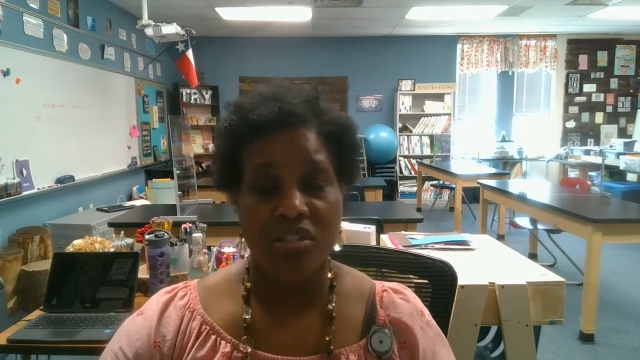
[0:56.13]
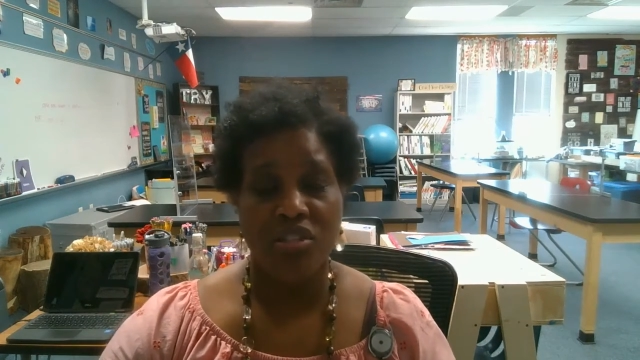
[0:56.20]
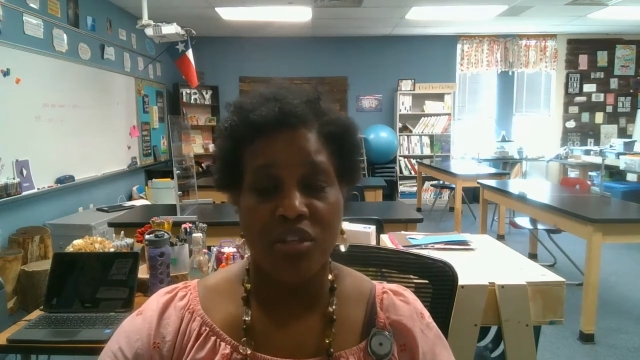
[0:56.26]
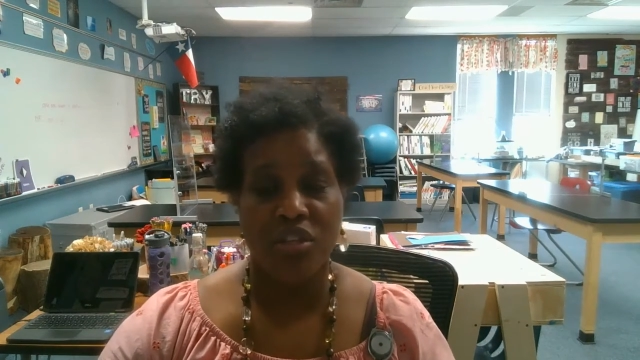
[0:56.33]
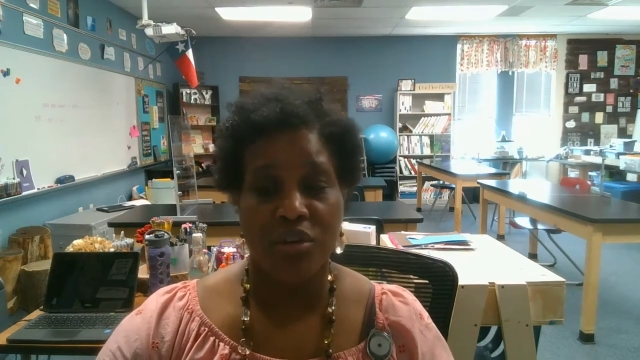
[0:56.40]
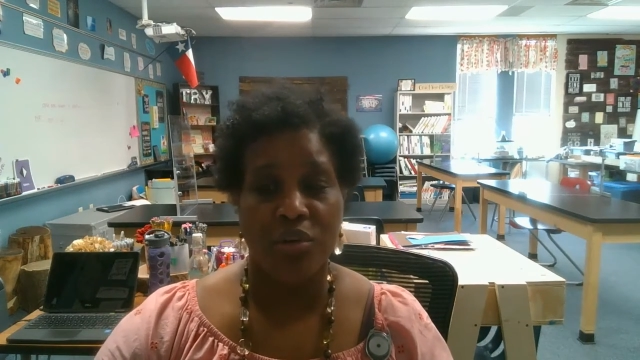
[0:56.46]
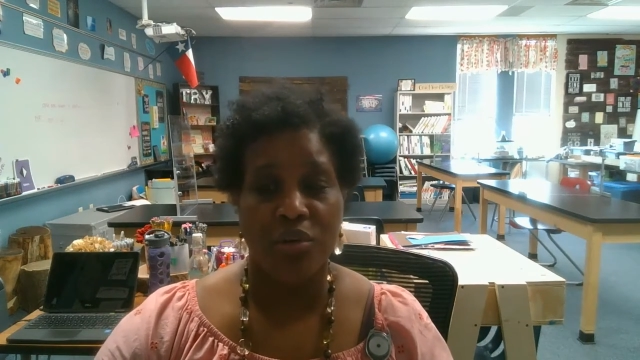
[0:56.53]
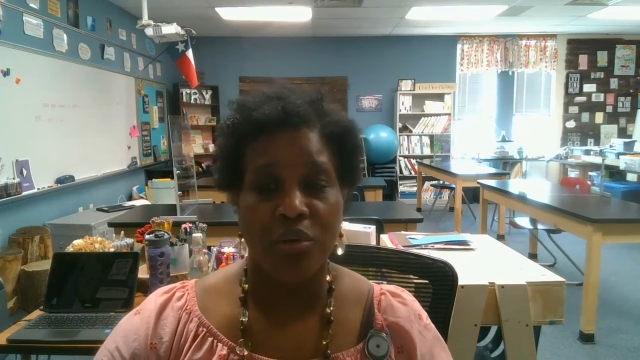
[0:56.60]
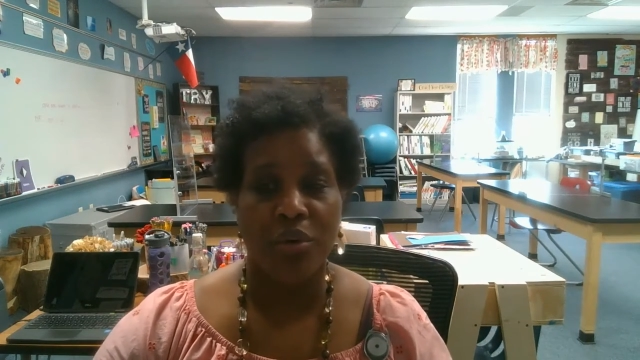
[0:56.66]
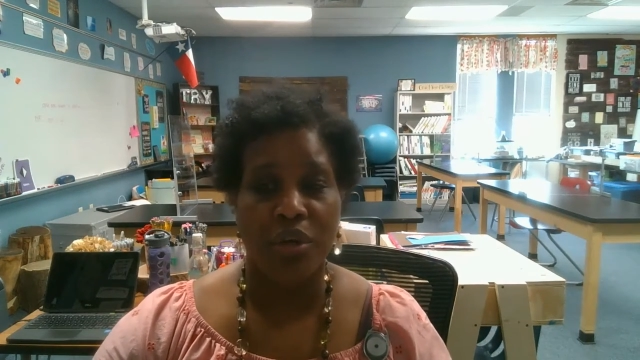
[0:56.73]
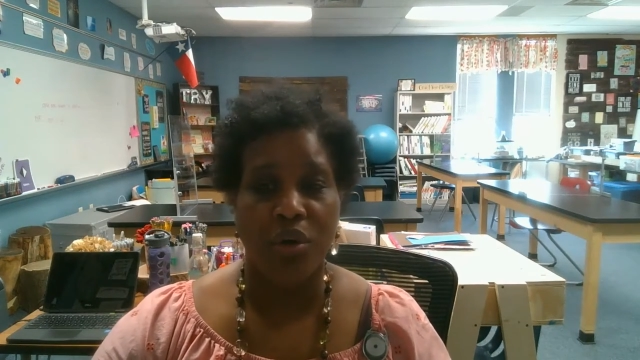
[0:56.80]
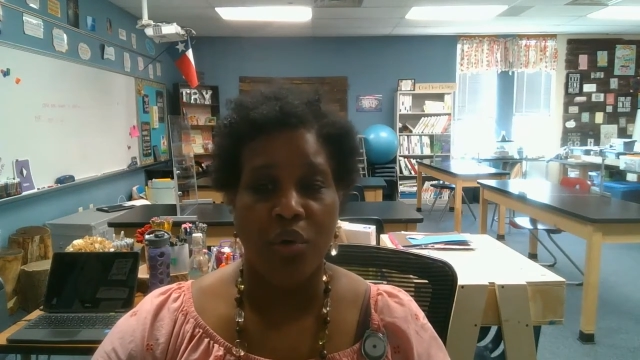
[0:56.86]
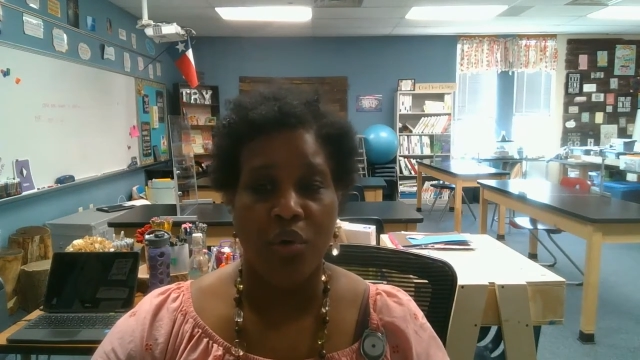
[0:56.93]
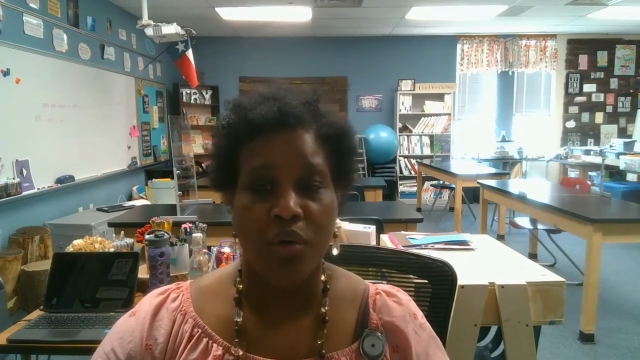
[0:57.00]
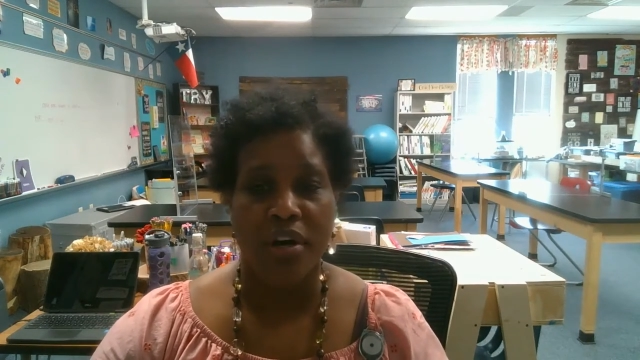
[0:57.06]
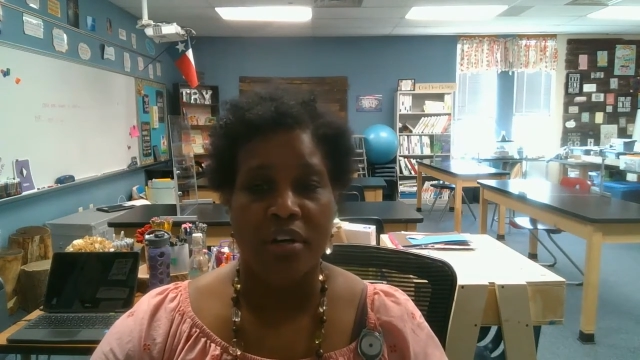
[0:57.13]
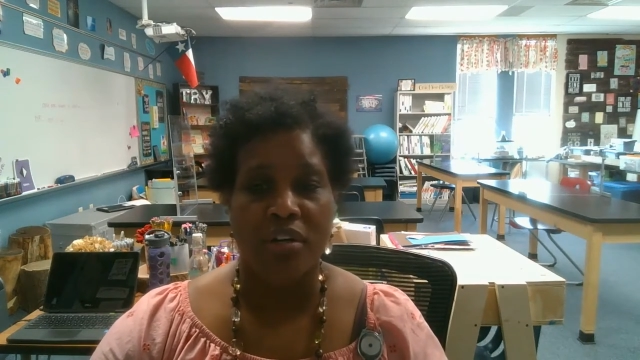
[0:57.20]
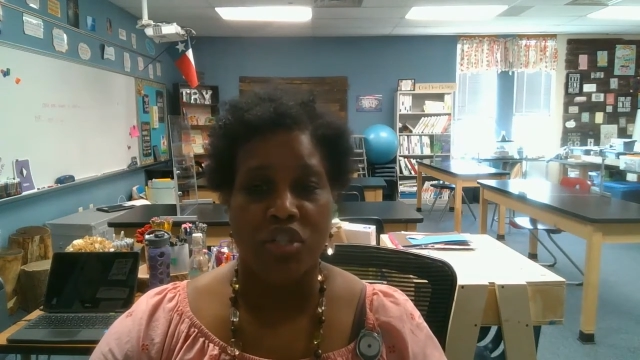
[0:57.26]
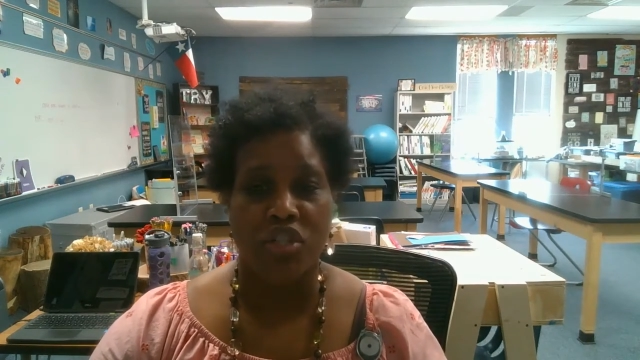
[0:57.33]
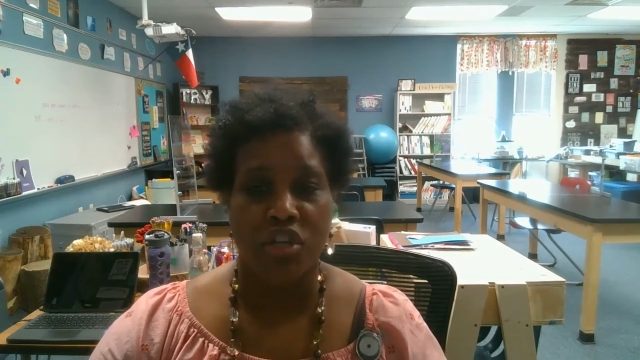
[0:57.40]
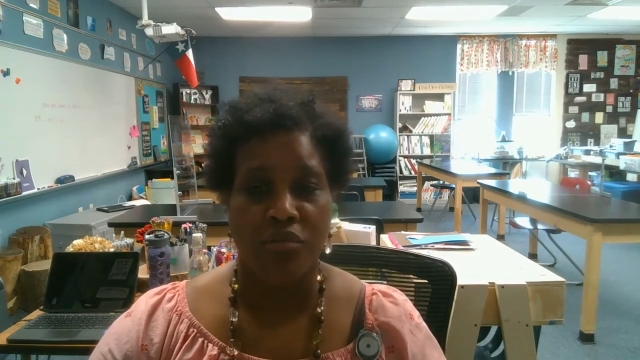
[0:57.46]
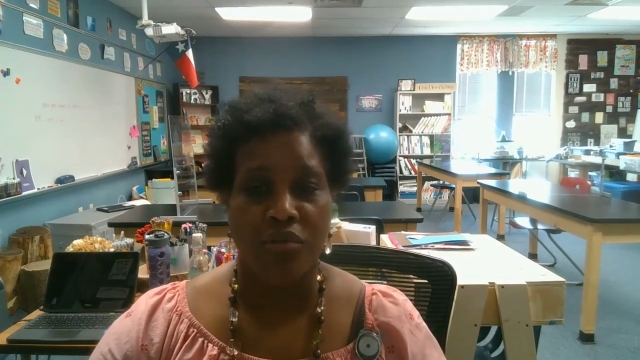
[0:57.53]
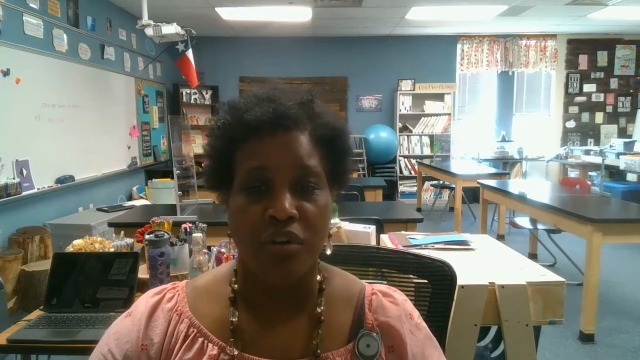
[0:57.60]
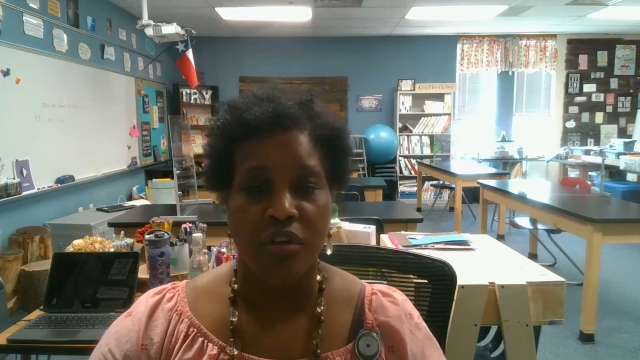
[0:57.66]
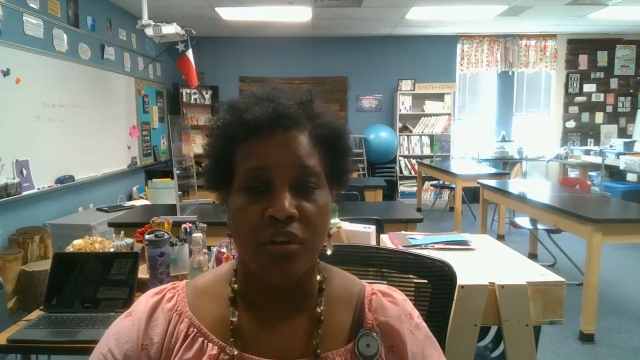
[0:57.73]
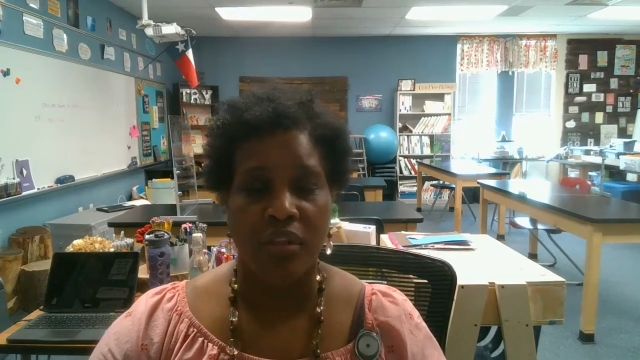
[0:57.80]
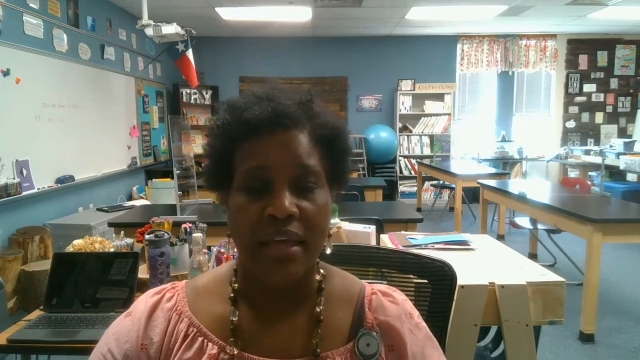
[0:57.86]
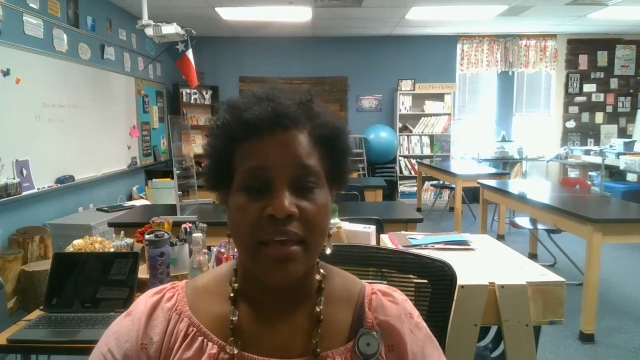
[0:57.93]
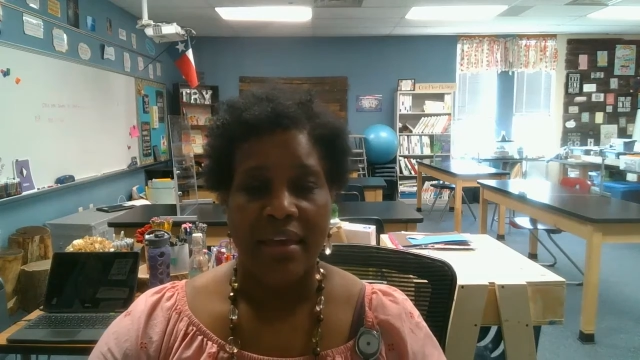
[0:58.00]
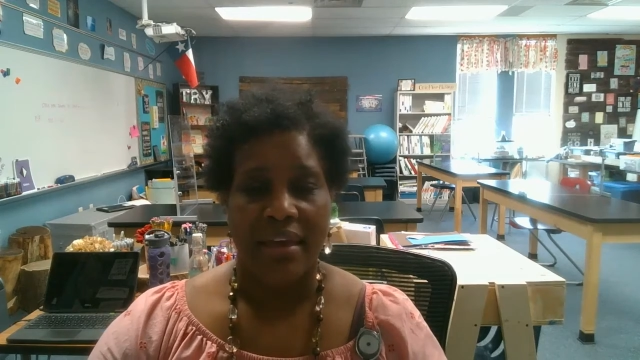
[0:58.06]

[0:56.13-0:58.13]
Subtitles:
to your journal